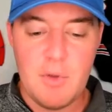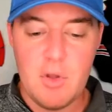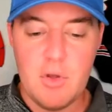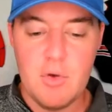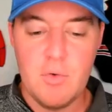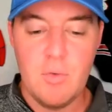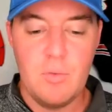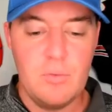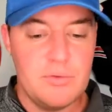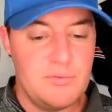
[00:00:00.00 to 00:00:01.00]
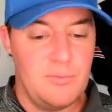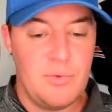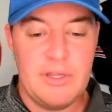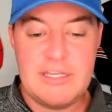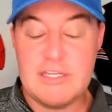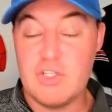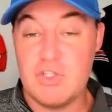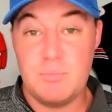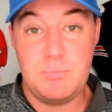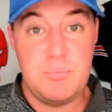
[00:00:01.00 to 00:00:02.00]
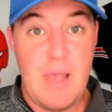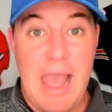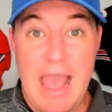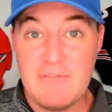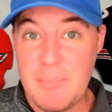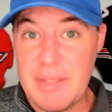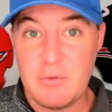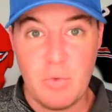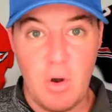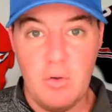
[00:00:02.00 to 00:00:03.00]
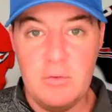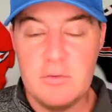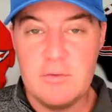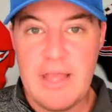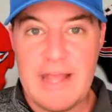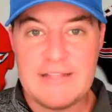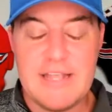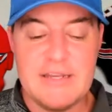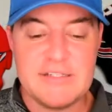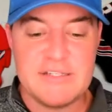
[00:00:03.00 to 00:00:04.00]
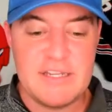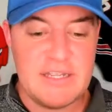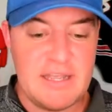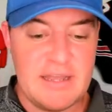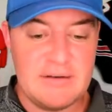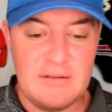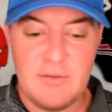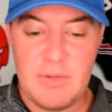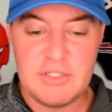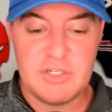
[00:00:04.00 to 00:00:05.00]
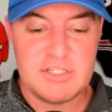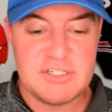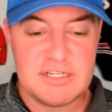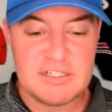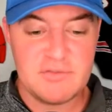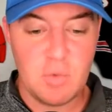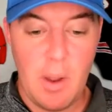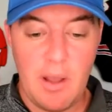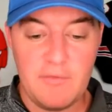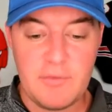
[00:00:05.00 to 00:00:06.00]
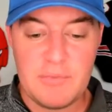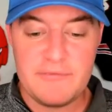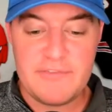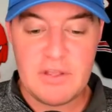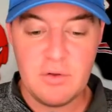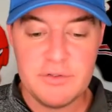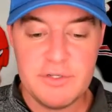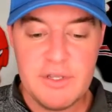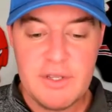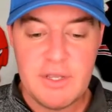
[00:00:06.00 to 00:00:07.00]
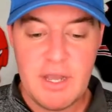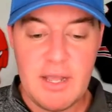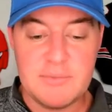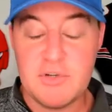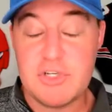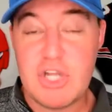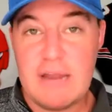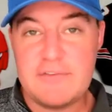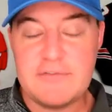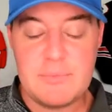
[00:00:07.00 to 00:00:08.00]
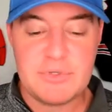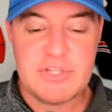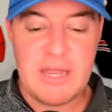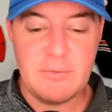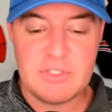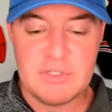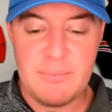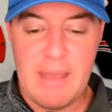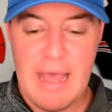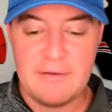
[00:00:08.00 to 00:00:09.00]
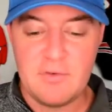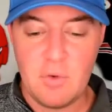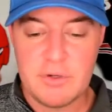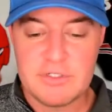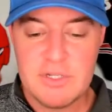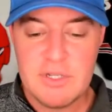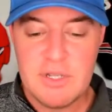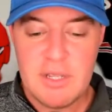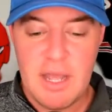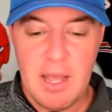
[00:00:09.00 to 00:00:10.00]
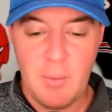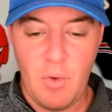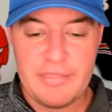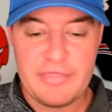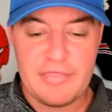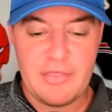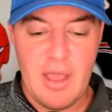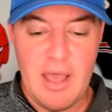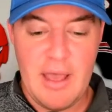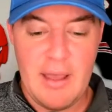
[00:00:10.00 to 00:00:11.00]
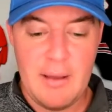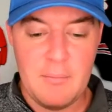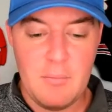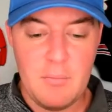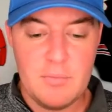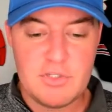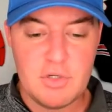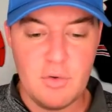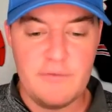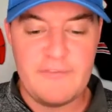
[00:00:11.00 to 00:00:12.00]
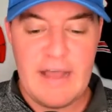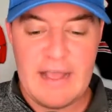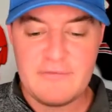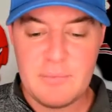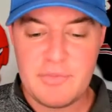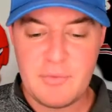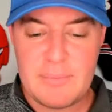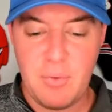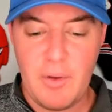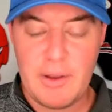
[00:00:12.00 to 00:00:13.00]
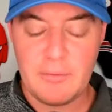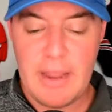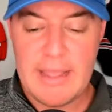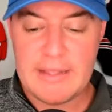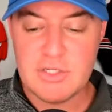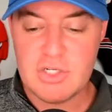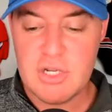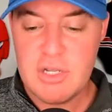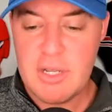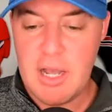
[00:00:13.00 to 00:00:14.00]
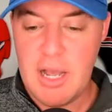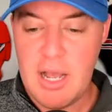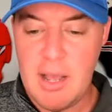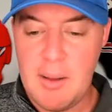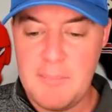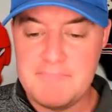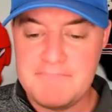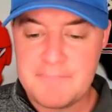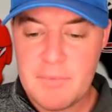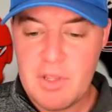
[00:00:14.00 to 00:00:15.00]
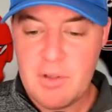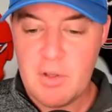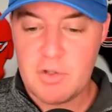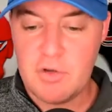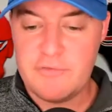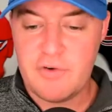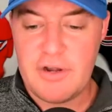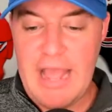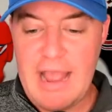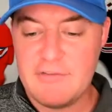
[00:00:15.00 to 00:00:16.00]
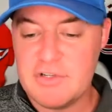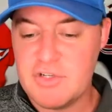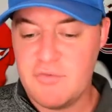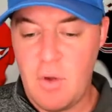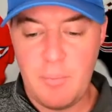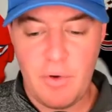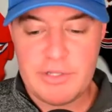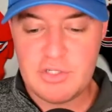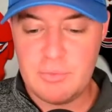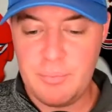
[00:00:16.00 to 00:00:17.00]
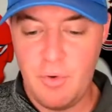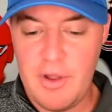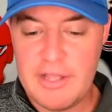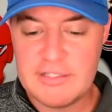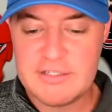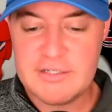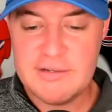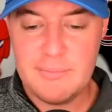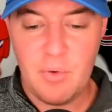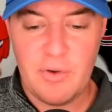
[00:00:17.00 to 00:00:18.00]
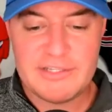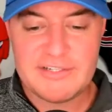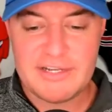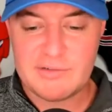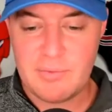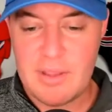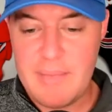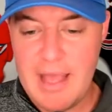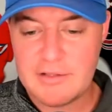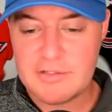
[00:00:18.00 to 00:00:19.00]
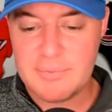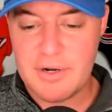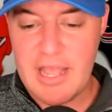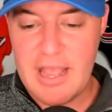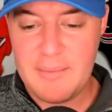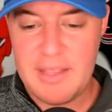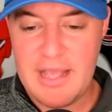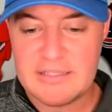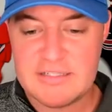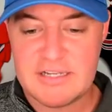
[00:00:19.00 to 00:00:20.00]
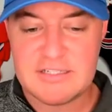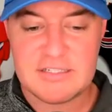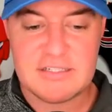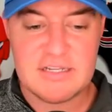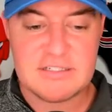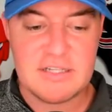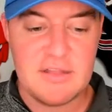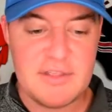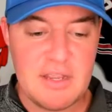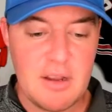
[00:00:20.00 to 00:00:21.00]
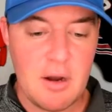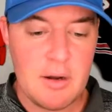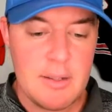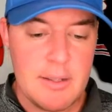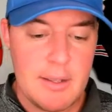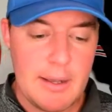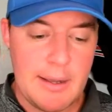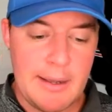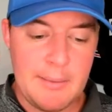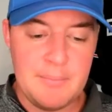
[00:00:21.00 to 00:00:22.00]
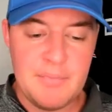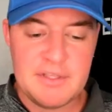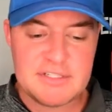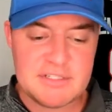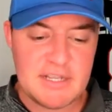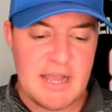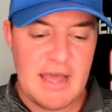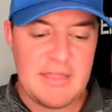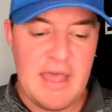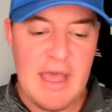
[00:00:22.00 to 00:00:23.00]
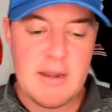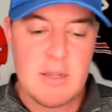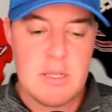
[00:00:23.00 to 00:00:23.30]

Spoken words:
who really didn't have a big role at Tennessee. He went just 6 of 12 from the field. So he shot 50%, which isn't bad, of course. Went 2 of 5 from three-point range. Good for an average of 1.2 points, 0.6 rebounds per game. He had 6 assists on the year. This is a guy that